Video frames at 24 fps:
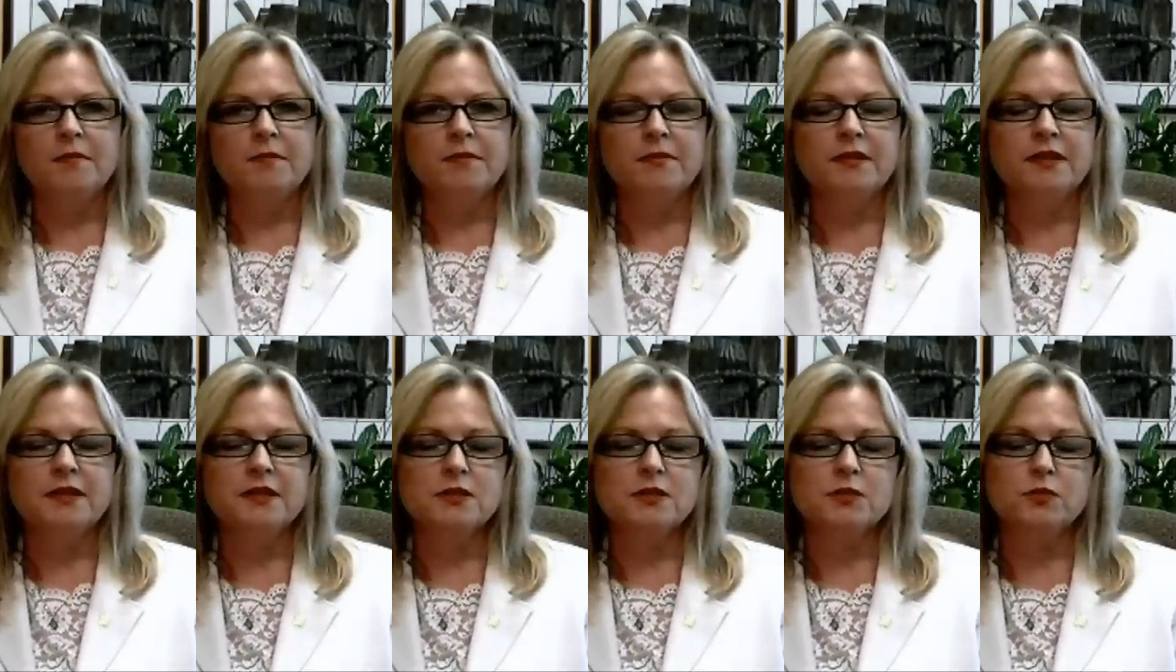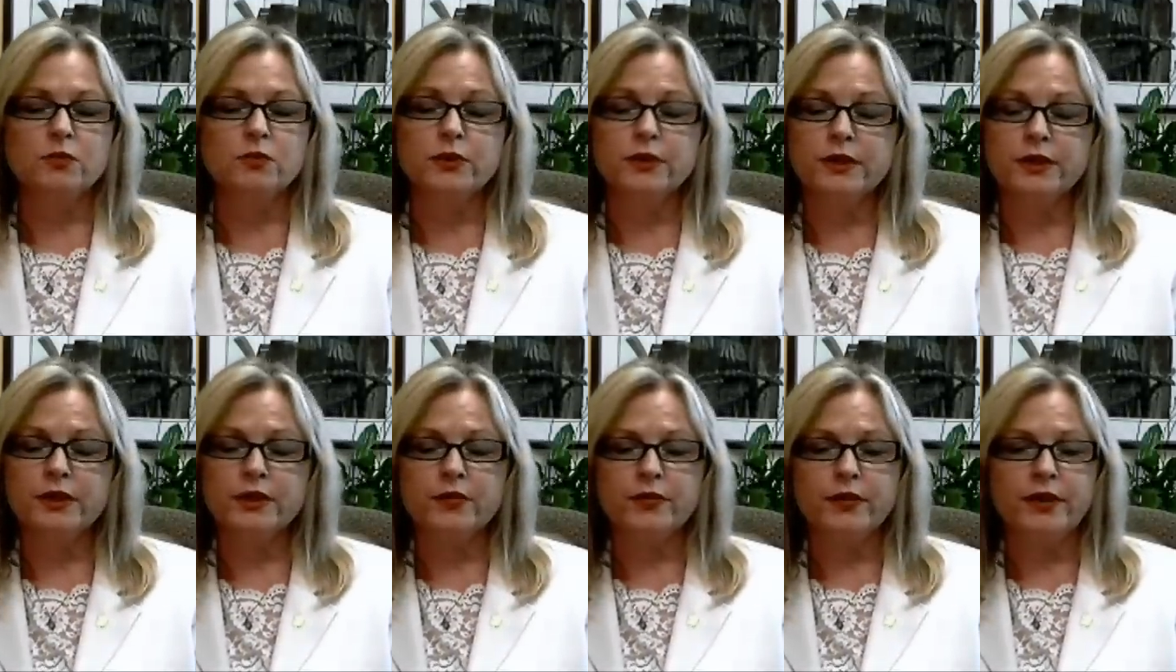It's
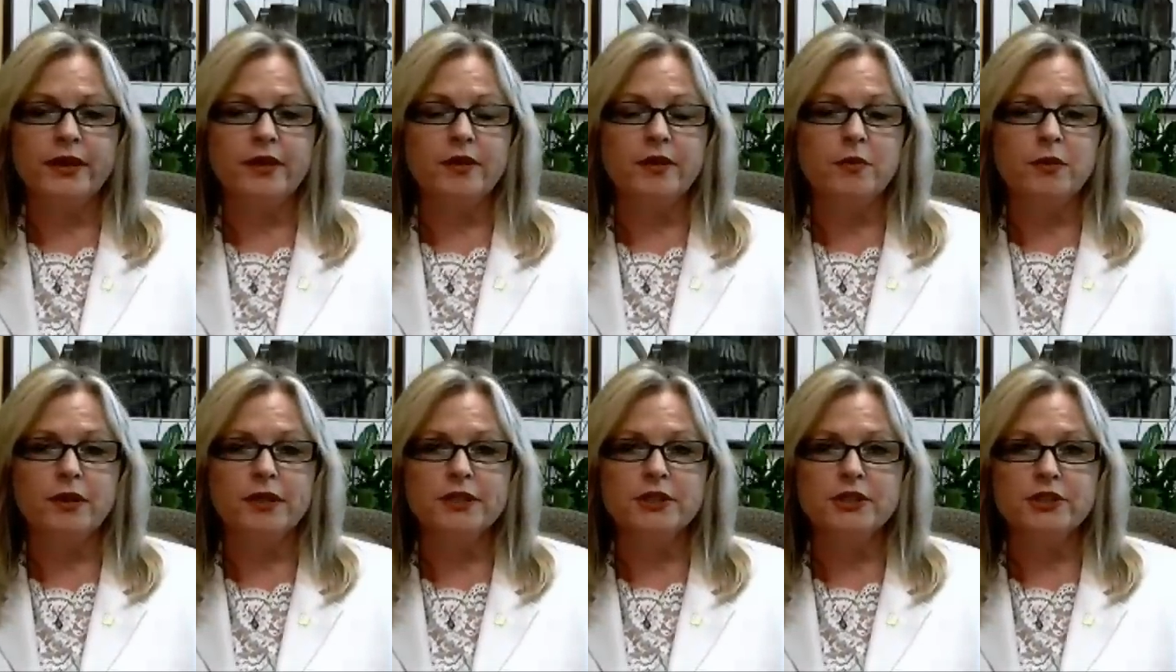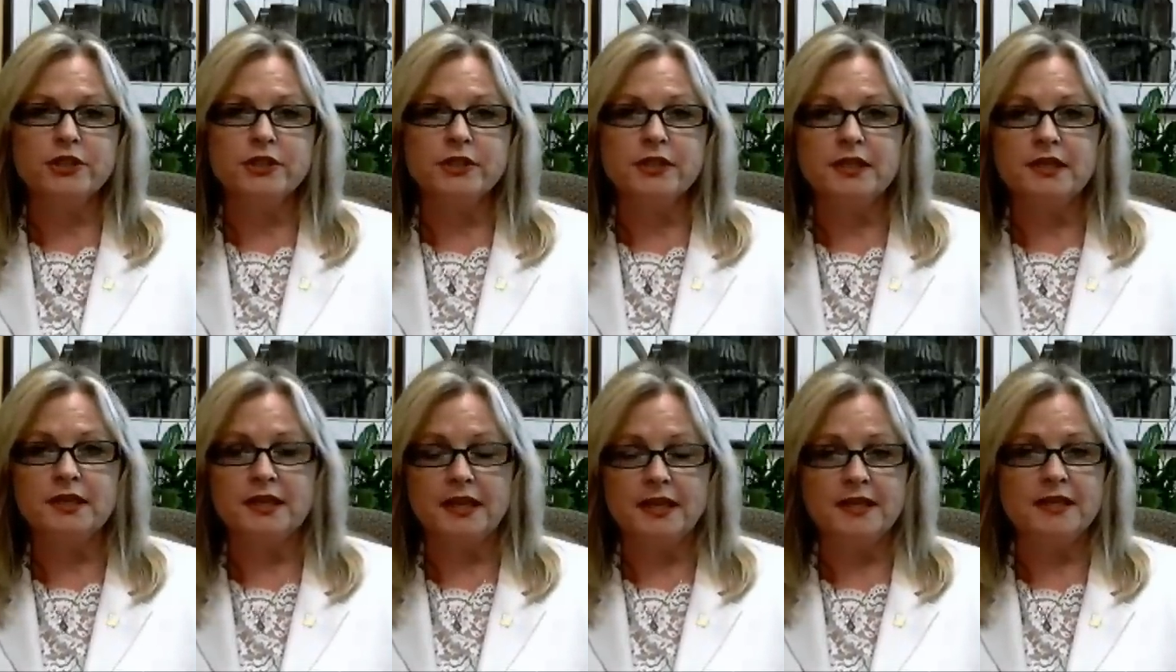really a great question,
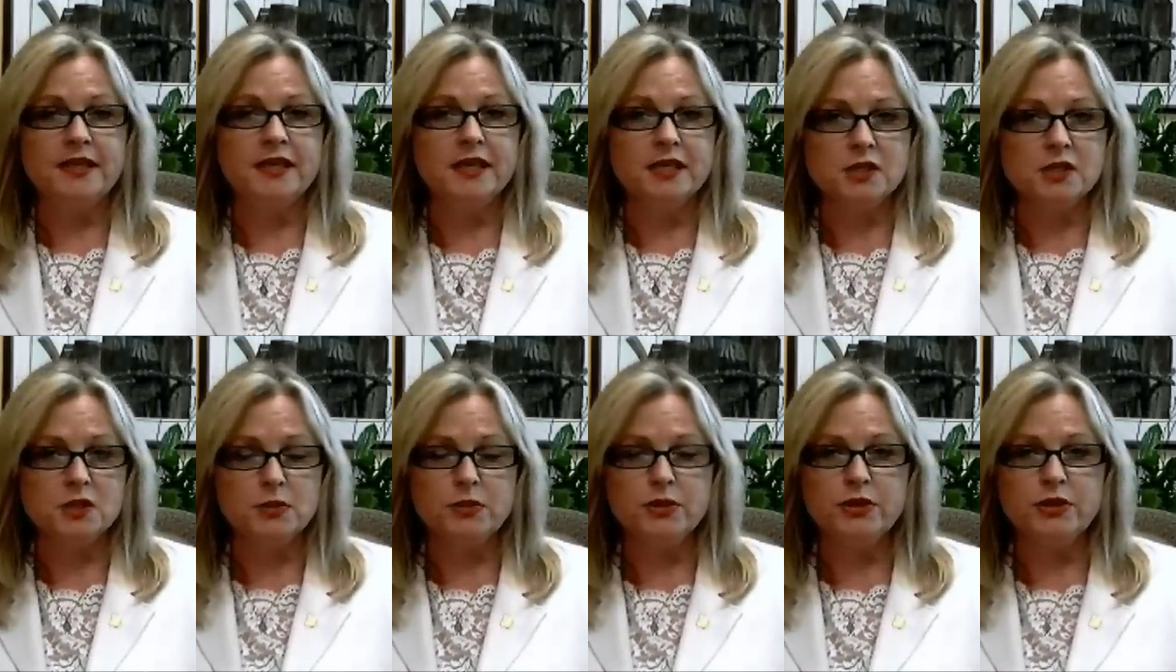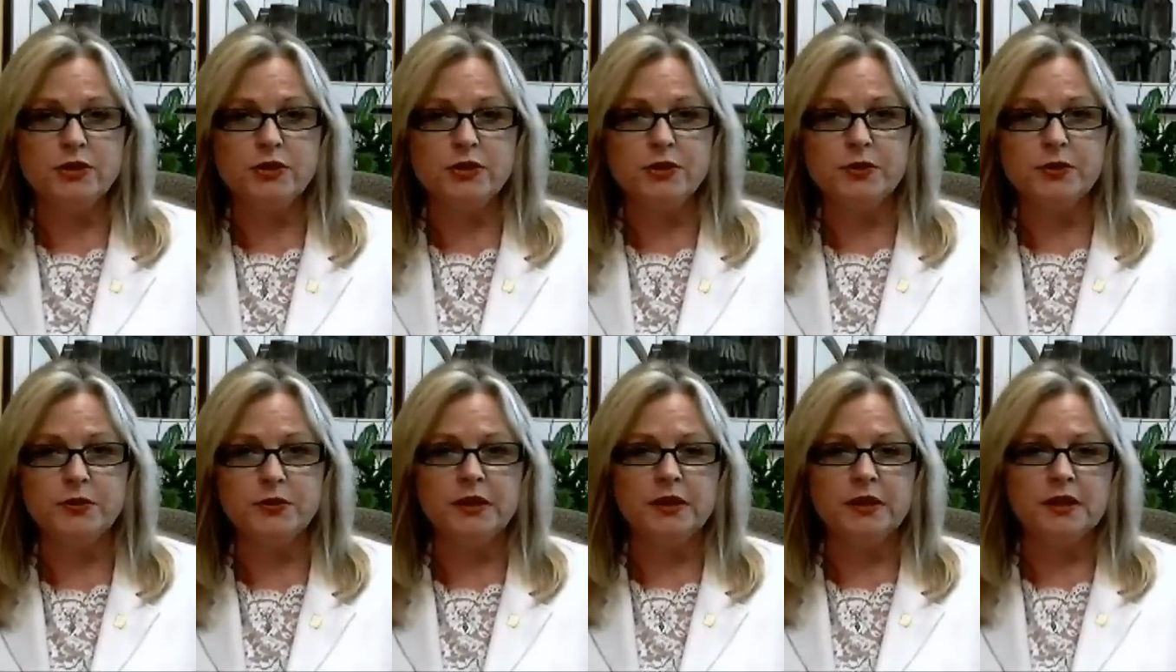and yes, we
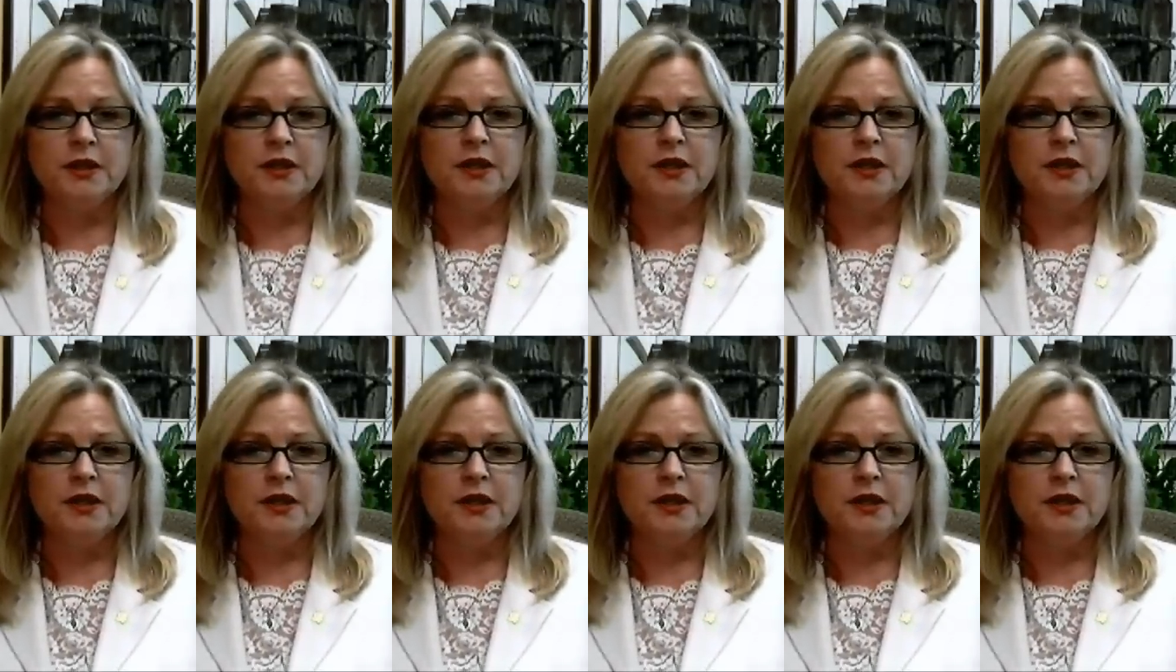do.